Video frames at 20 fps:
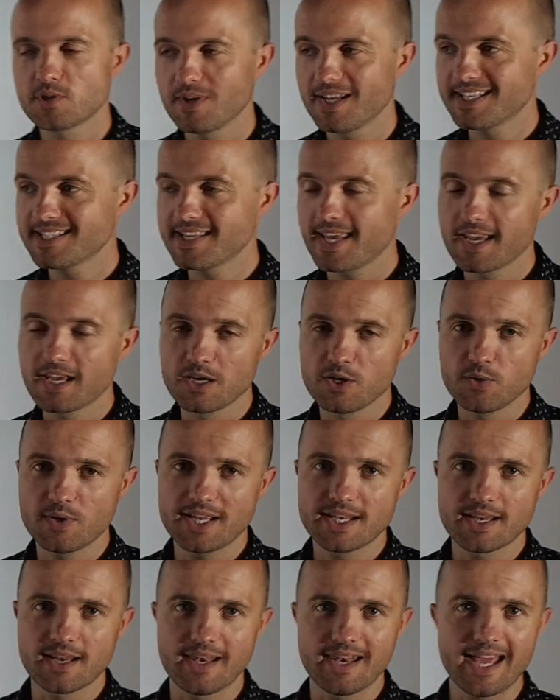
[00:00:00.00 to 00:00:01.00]
So let's take a look
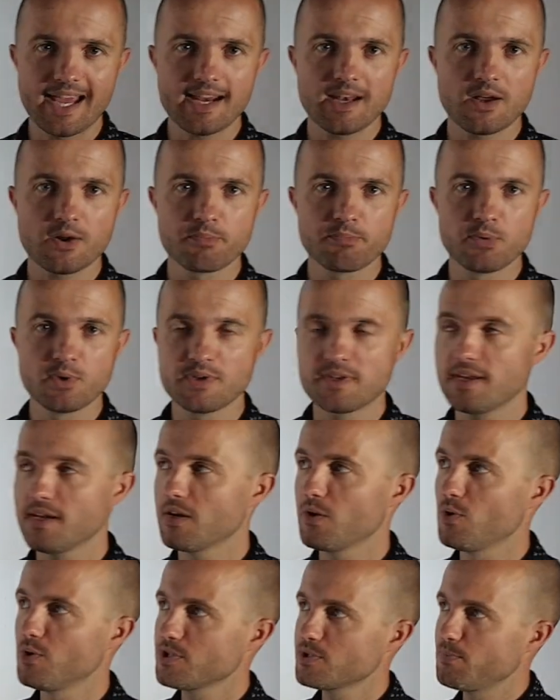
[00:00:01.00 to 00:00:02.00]
at the light output in
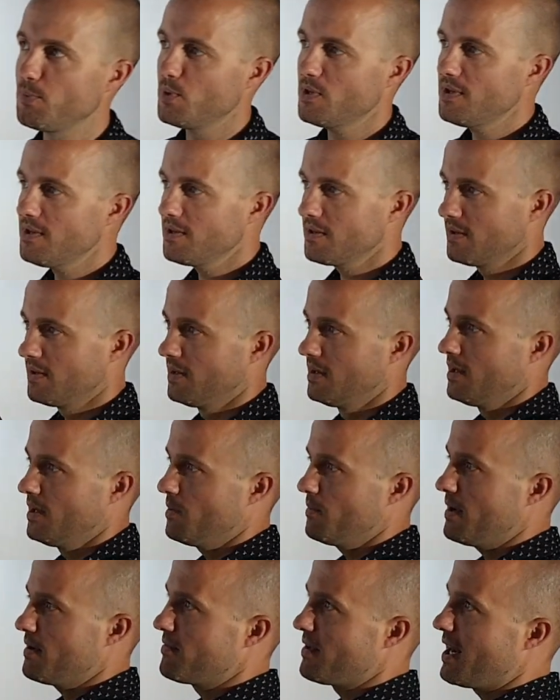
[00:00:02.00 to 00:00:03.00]
the hotspot.
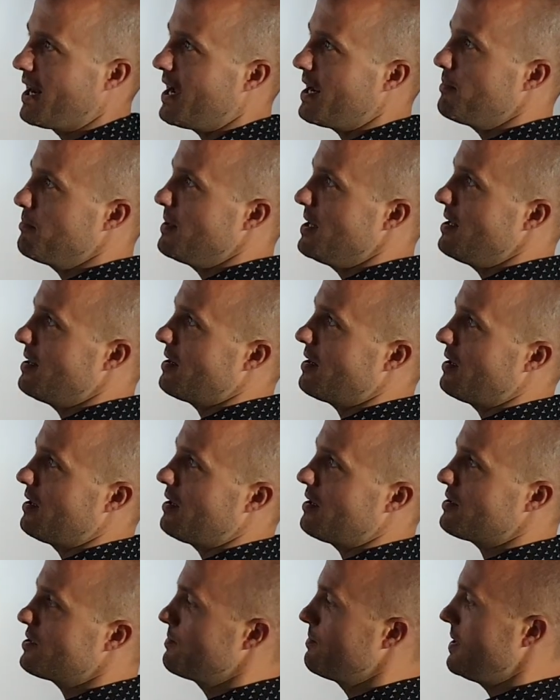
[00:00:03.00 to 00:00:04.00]
We have a light meter, a
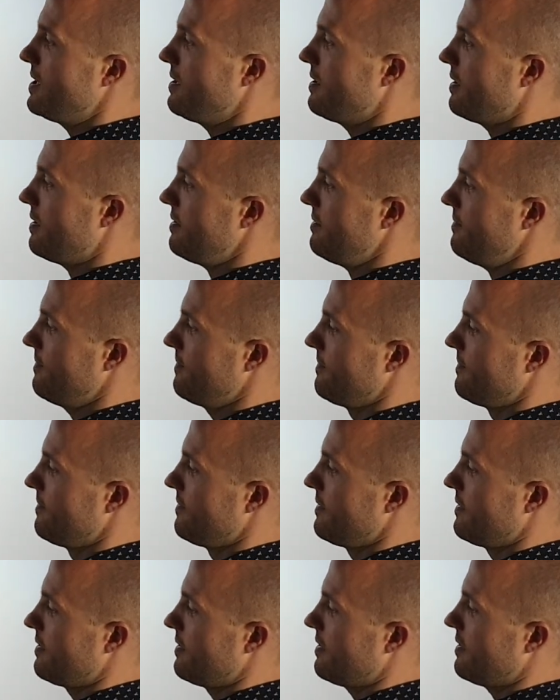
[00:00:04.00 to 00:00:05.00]
lux meter,
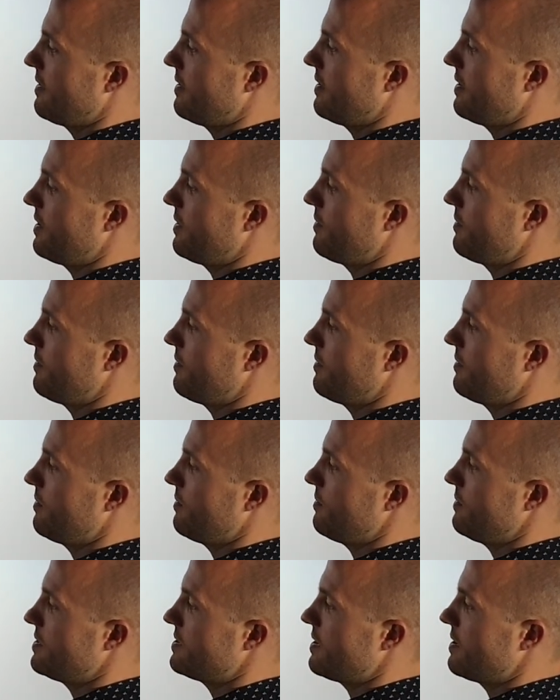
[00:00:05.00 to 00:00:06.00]
and
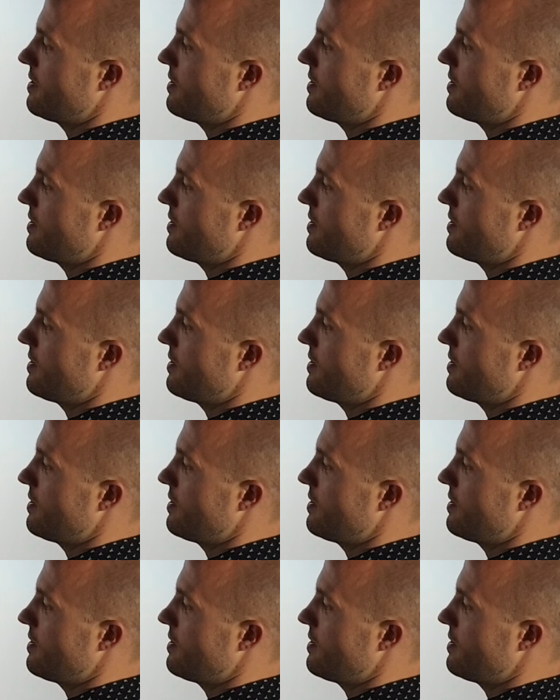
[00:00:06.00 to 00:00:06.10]
we set